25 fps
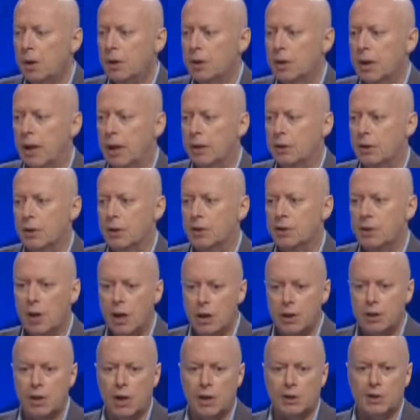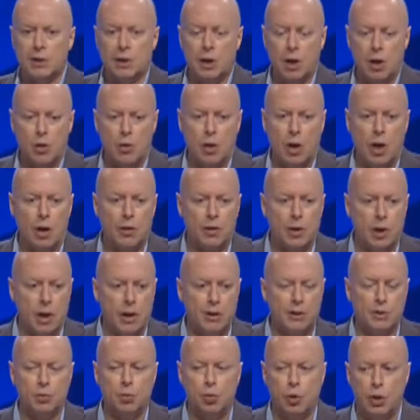that the sun doesn't go round
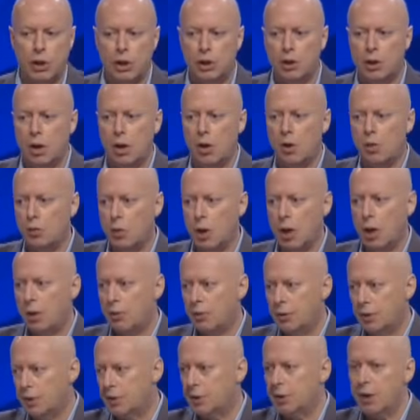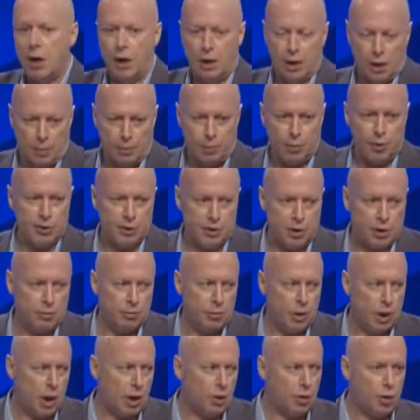us, we go round the sun. I presume
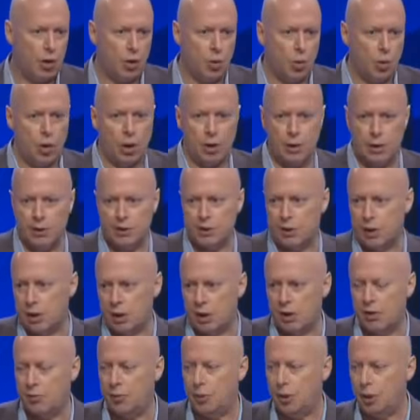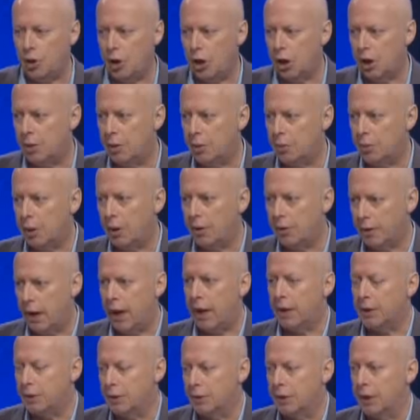now no one is going to give me an argument about
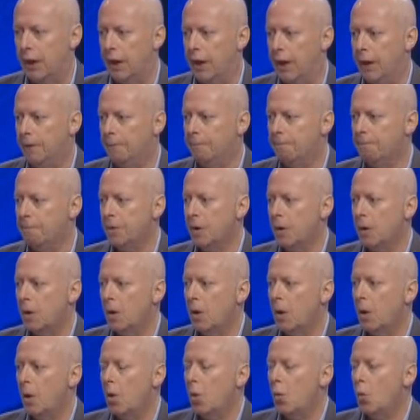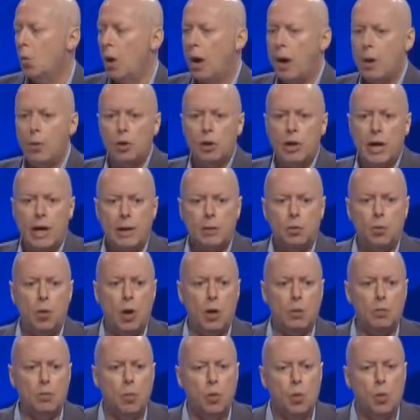that today. Why would
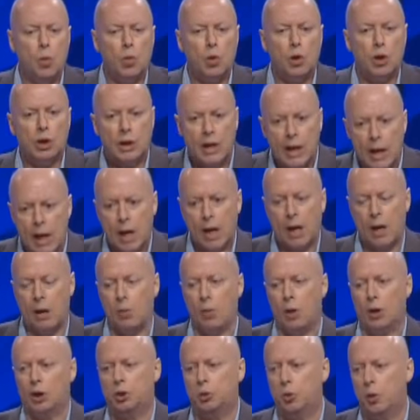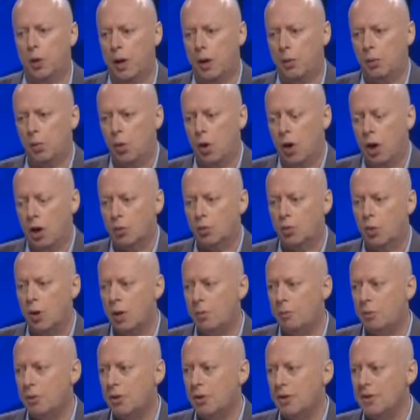anyone care which way it worked? Well,
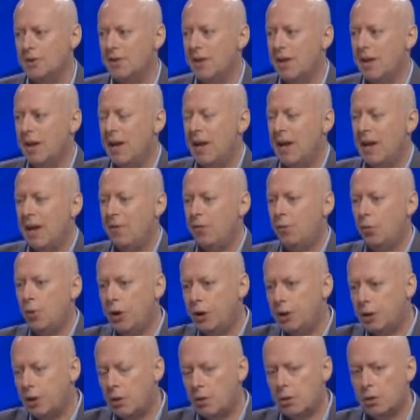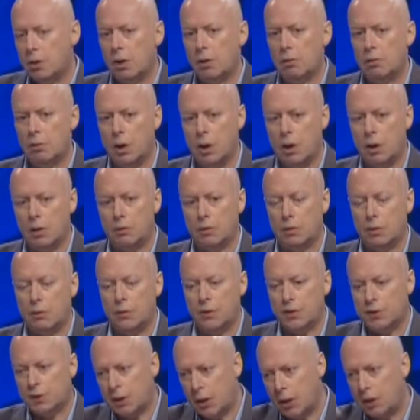because if
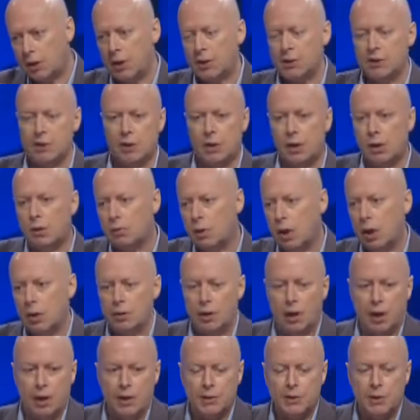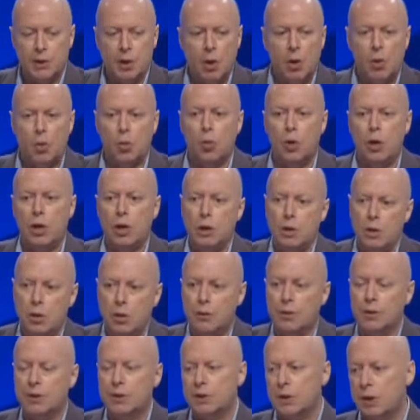the sun doesn't go round us, we're
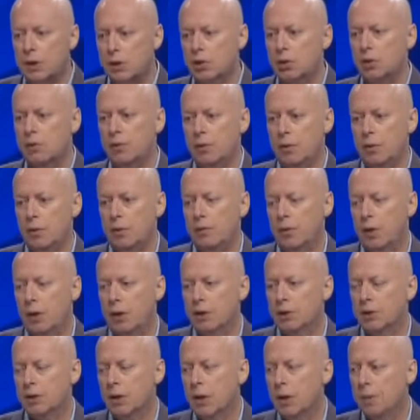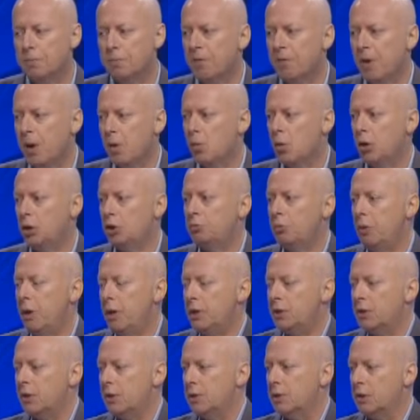not the center of the universe, which
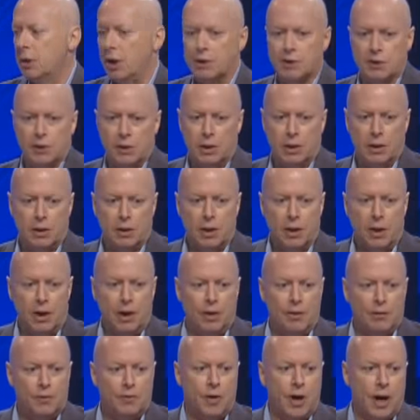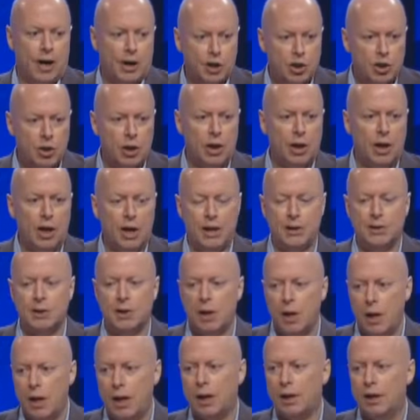makes it, doesn't it, fractionally less
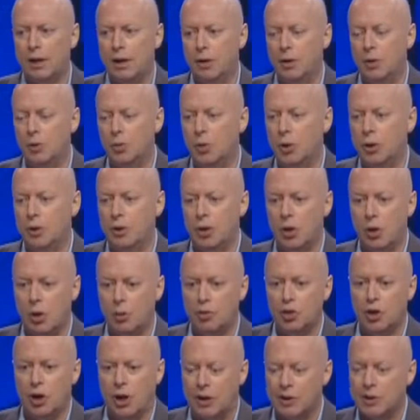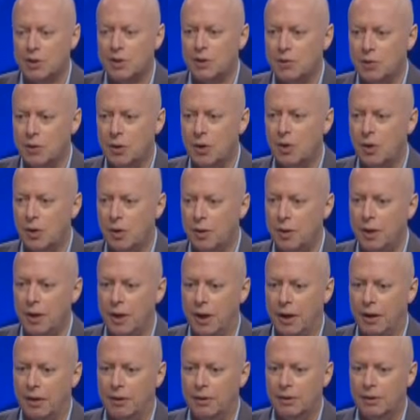likely that we're the objects of the whole
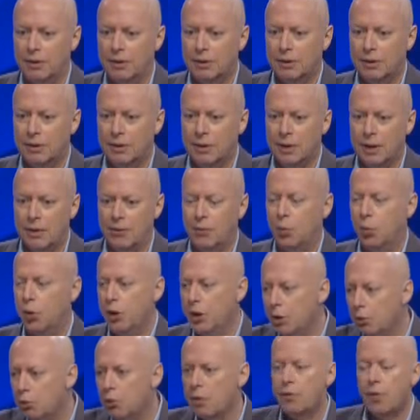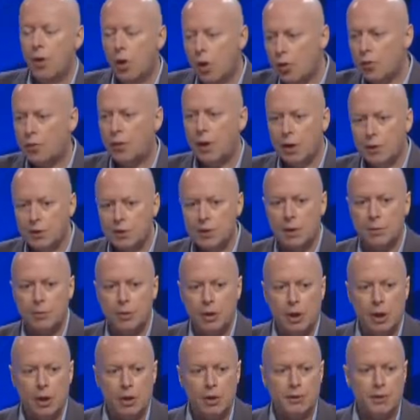thing. If we revolve around
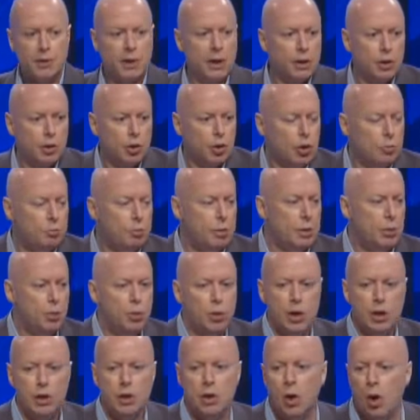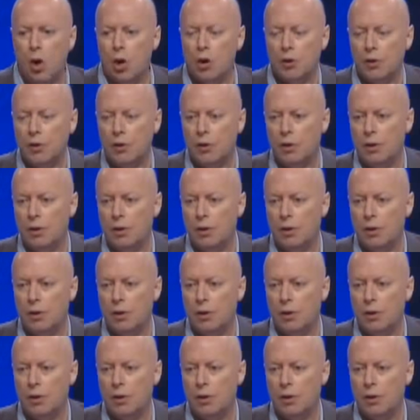something else, it could be we're not